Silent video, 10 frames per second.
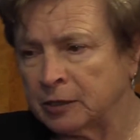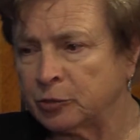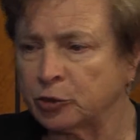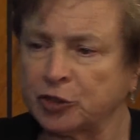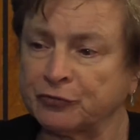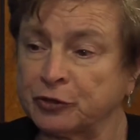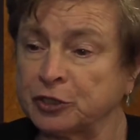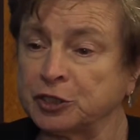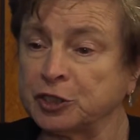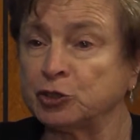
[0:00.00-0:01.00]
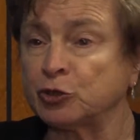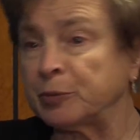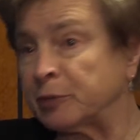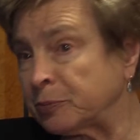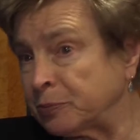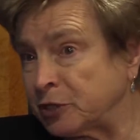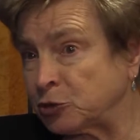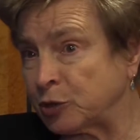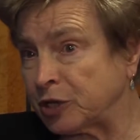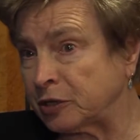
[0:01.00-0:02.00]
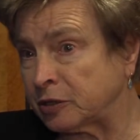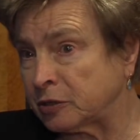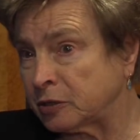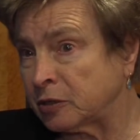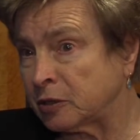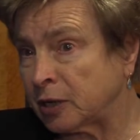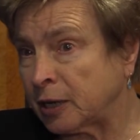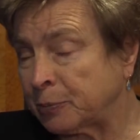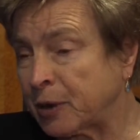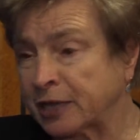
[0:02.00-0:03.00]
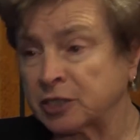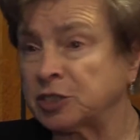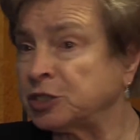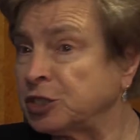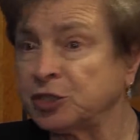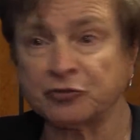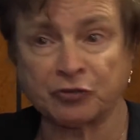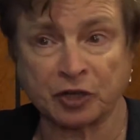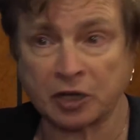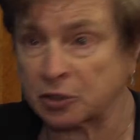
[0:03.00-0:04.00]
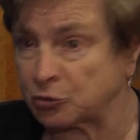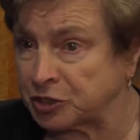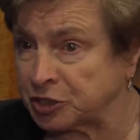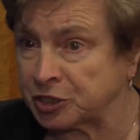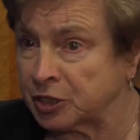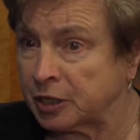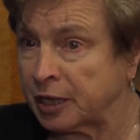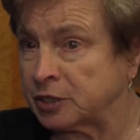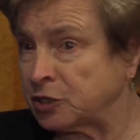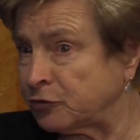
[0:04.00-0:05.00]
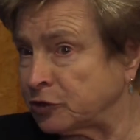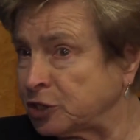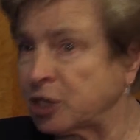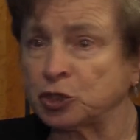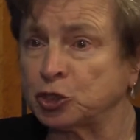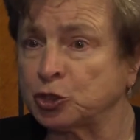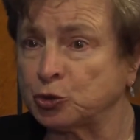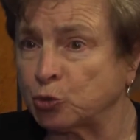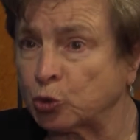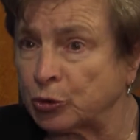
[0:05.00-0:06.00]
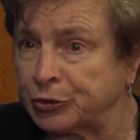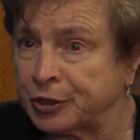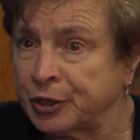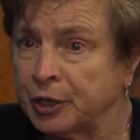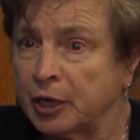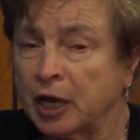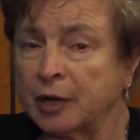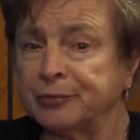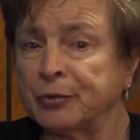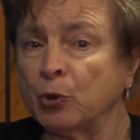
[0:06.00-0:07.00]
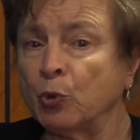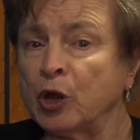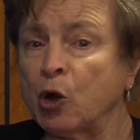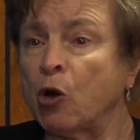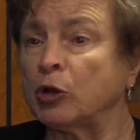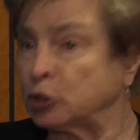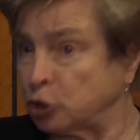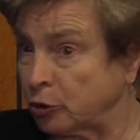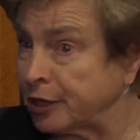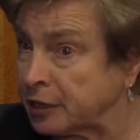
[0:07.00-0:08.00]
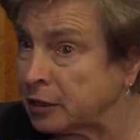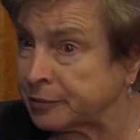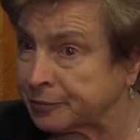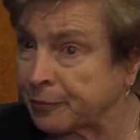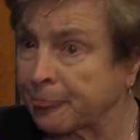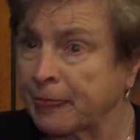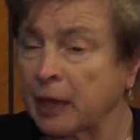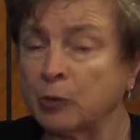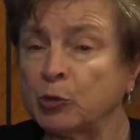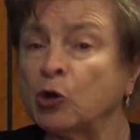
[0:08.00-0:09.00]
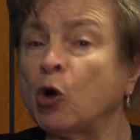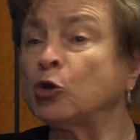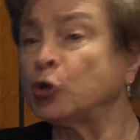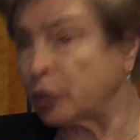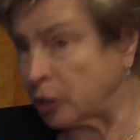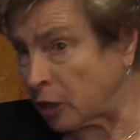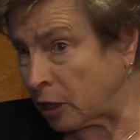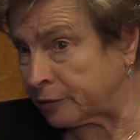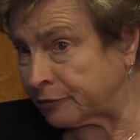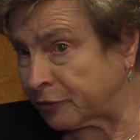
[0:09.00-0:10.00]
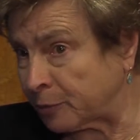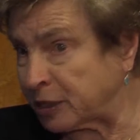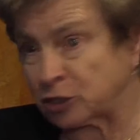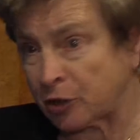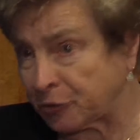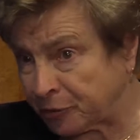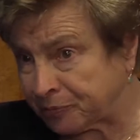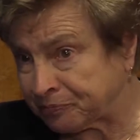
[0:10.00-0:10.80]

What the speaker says: the differences in treatment between practices in different countries and different sections of the world. We all enjoy it, and we all learn a lot from each other.